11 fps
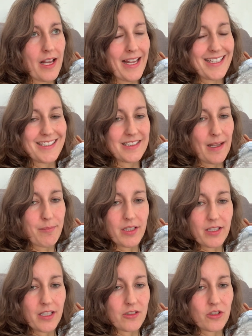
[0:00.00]
accepting
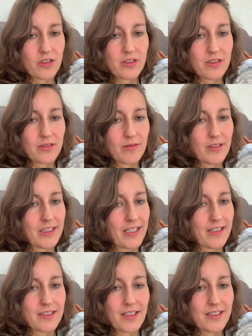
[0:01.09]
it, just
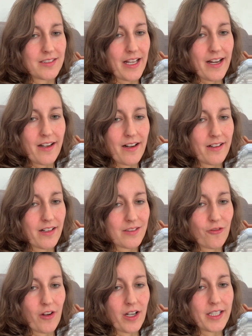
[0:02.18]
yes, it's there and that's
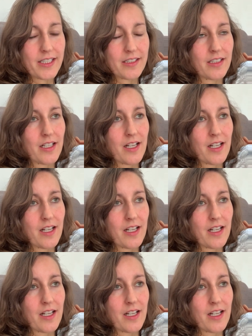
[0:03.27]
fine.